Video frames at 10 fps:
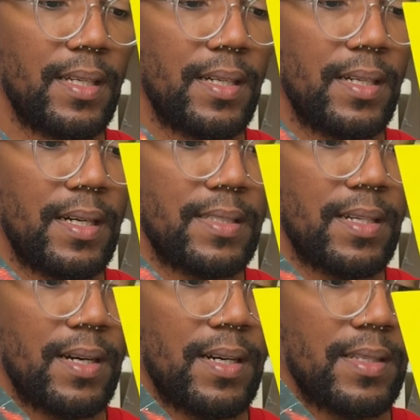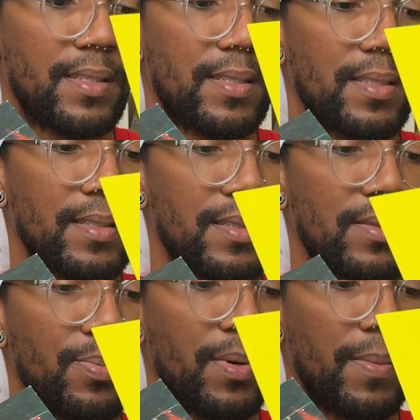Her as an artist.
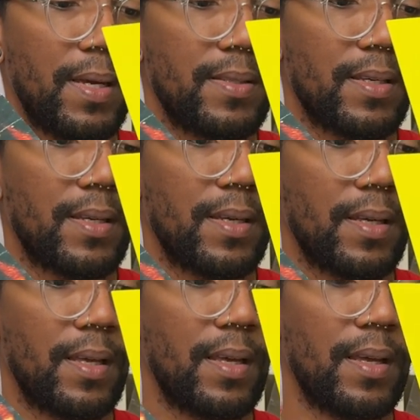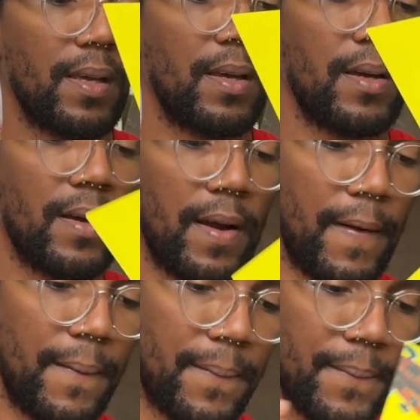Super amazing. All
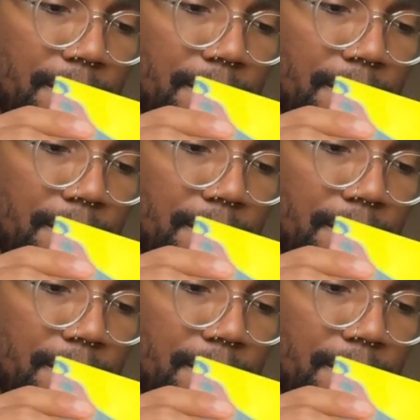right.